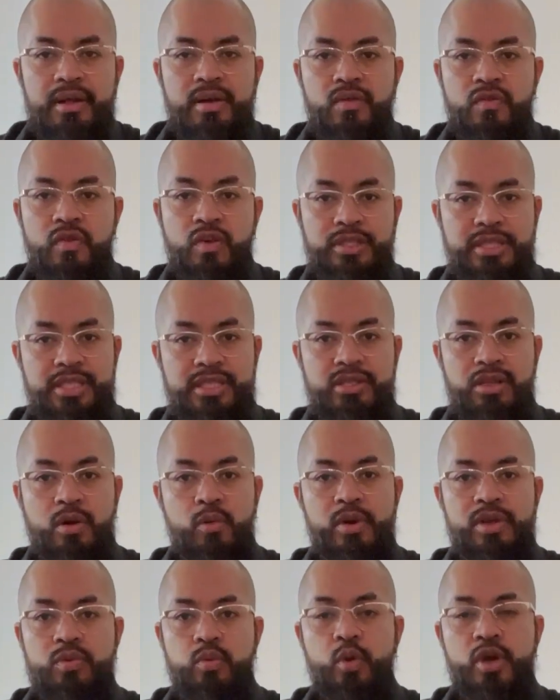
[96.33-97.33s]
First, let's
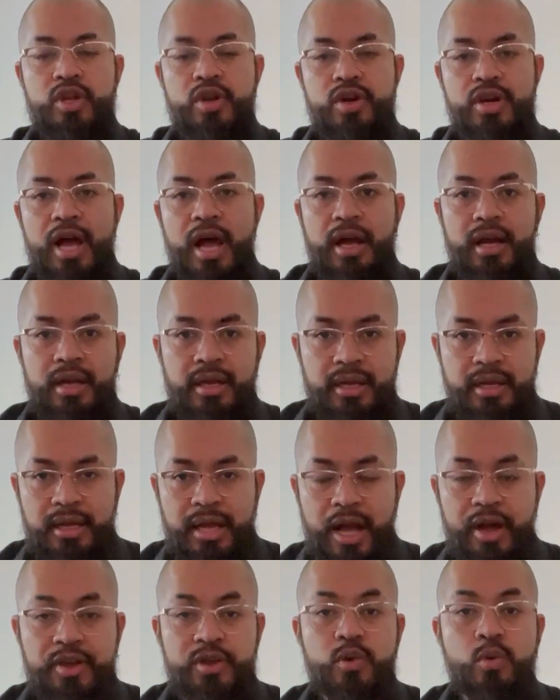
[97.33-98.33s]
start with what you're not,
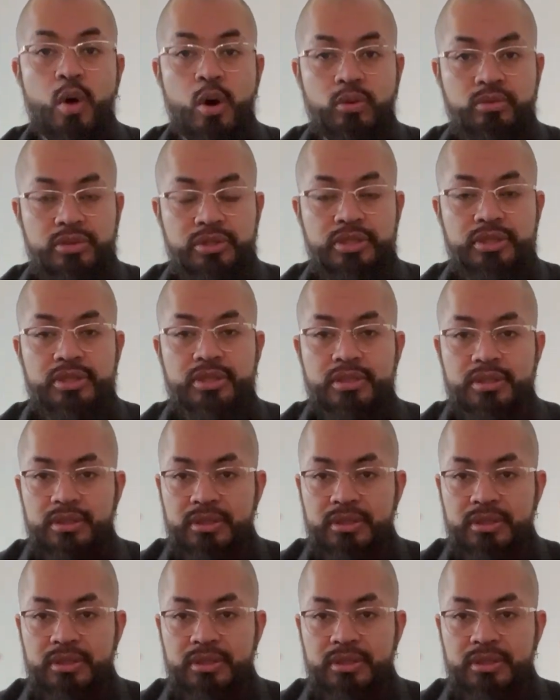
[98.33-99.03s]
how you won't.